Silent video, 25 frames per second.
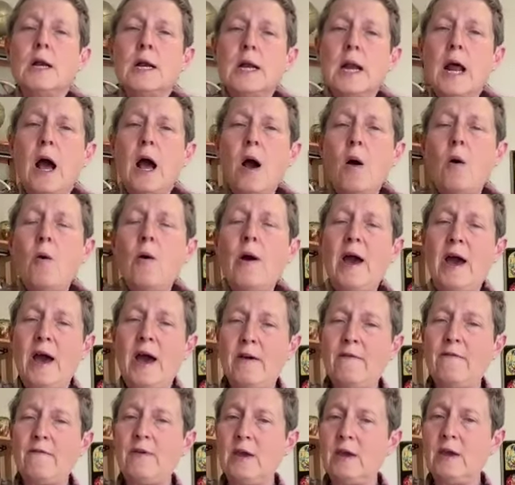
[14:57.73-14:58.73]
now
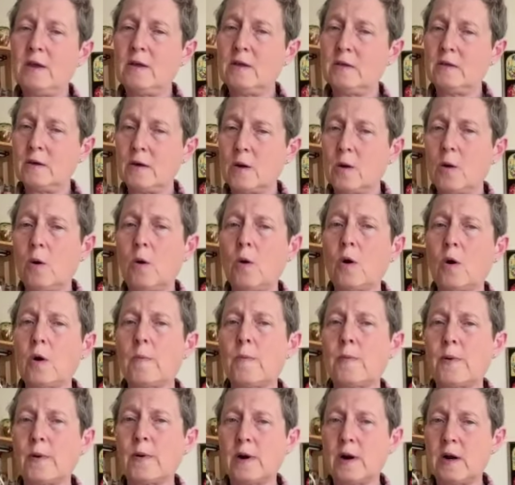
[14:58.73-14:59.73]
having the
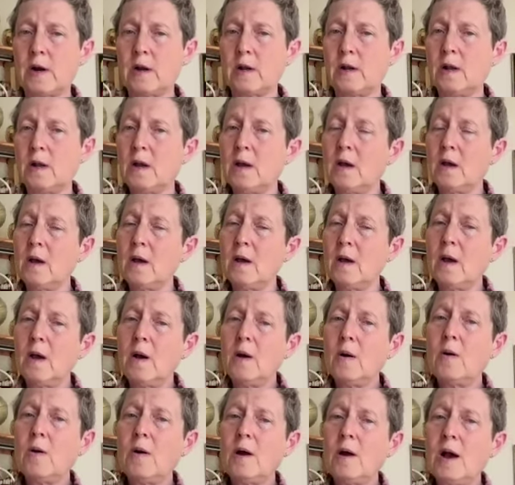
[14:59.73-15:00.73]
corporate
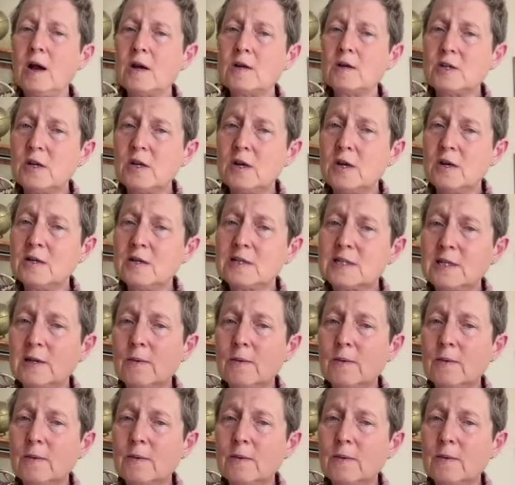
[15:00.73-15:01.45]
who actually